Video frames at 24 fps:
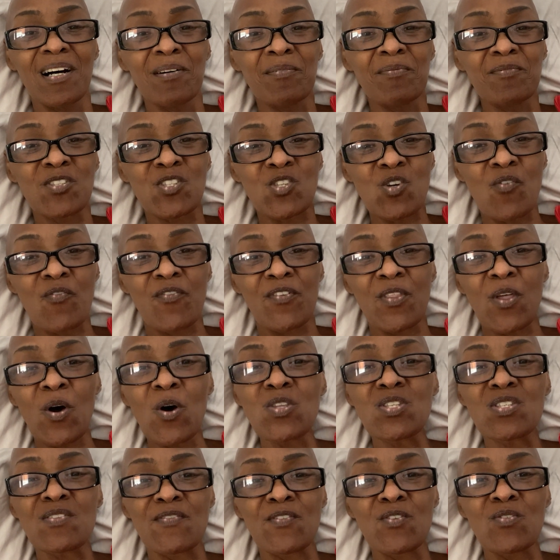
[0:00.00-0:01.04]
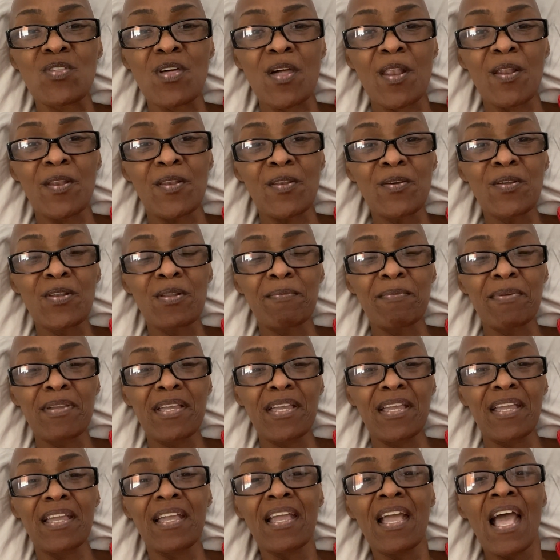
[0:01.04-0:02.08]
So for those of you that are new to
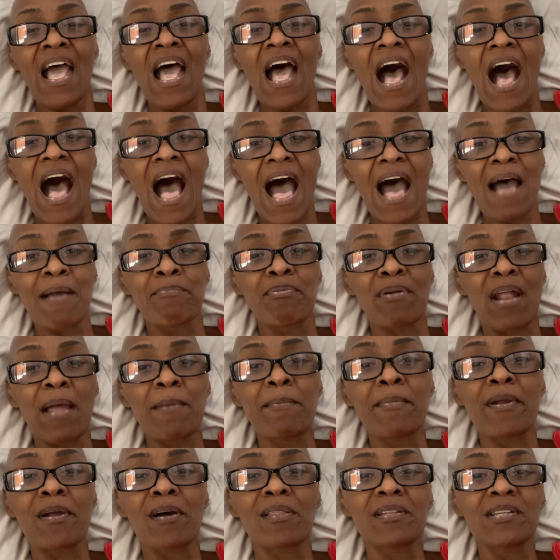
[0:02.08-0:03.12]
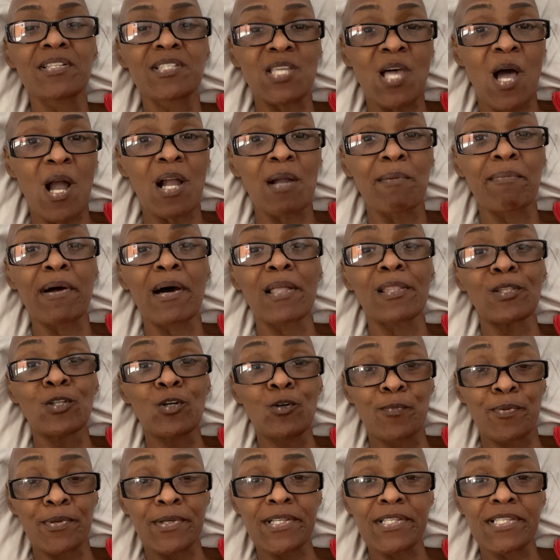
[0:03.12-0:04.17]
me, I primarily talk about
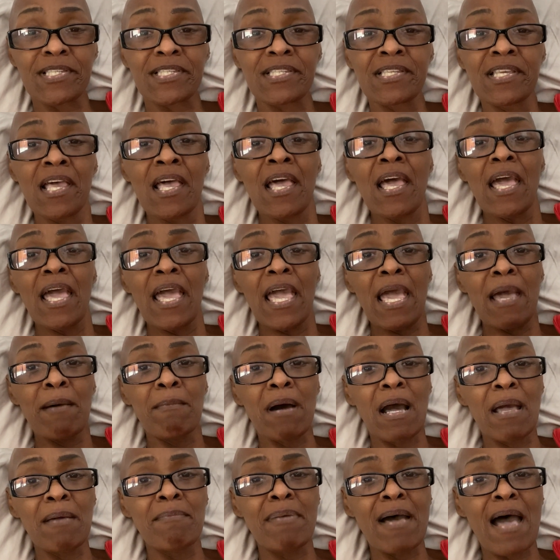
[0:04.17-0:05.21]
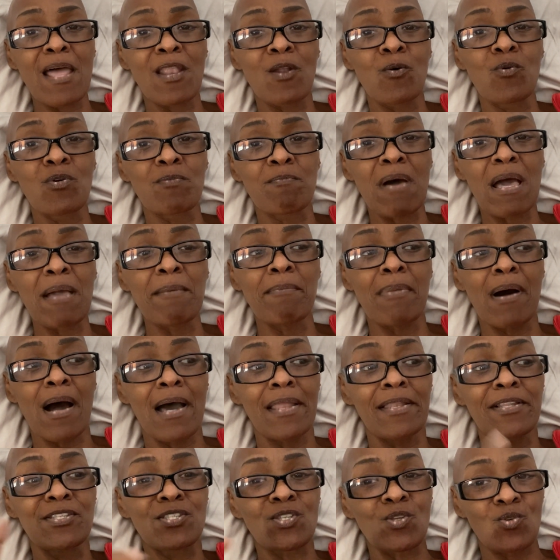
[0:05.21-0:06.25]
lupus and my battle with my
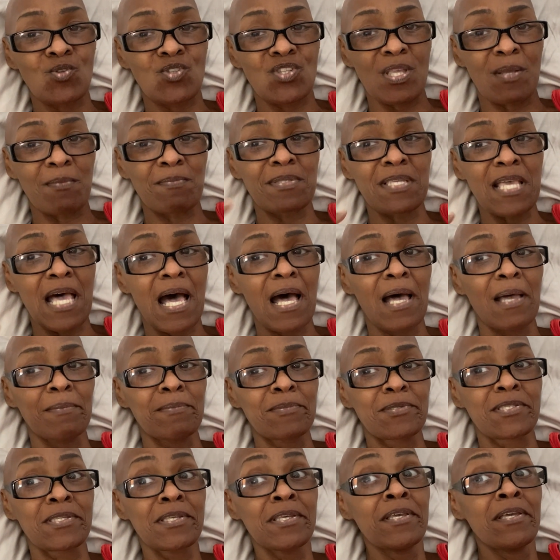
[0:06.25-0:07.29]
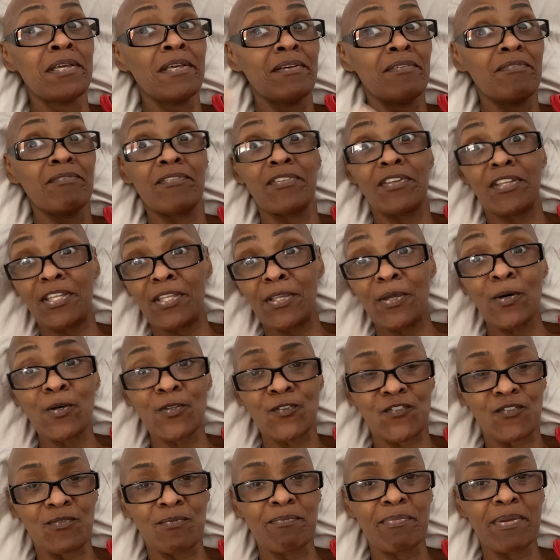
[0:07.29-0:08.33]
body. So sometimes
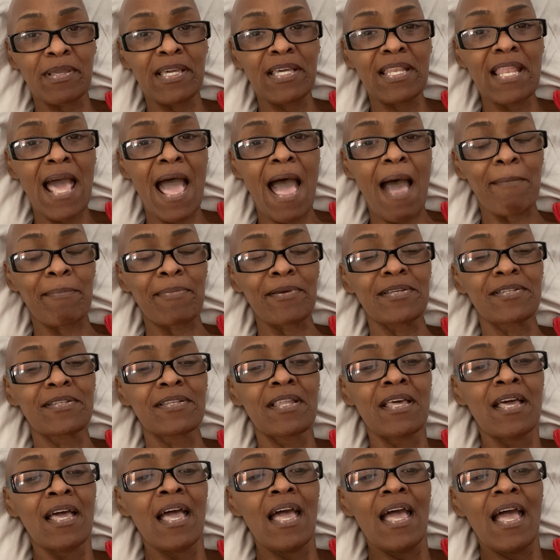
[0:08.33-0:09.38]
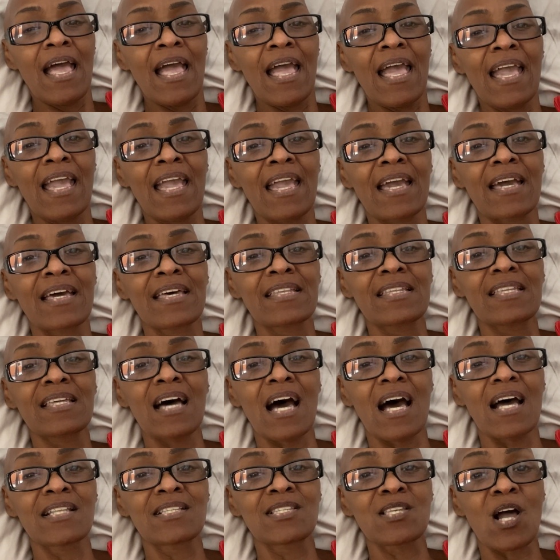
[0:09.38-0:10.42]
videos from bed happen, and
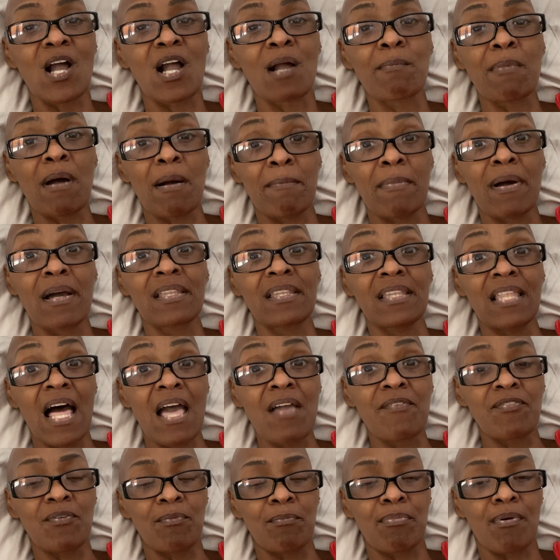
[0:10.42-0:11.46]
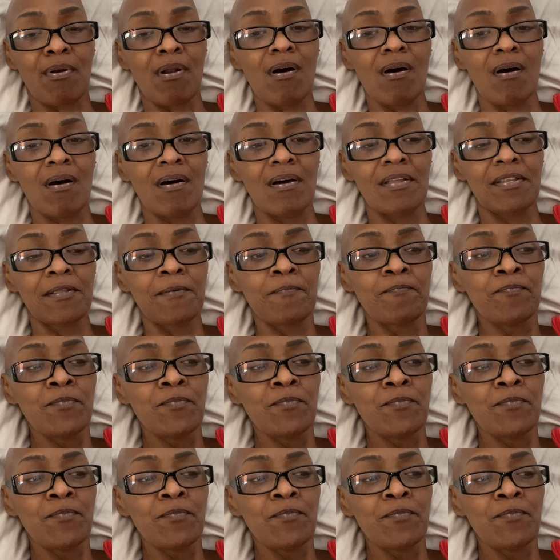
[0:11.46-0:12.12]
I talk about my life abroad.